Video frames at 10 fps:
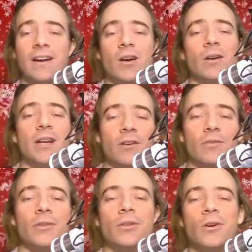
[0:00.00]
are here
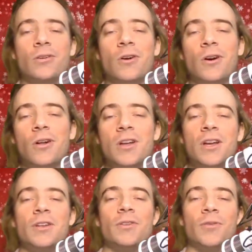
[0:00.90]
for the long haul
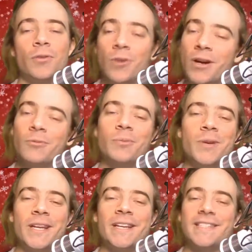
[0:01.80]
for the run with
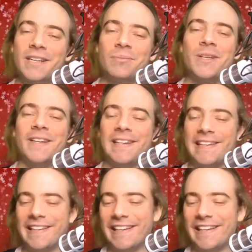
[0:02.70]
me. It's going to be good.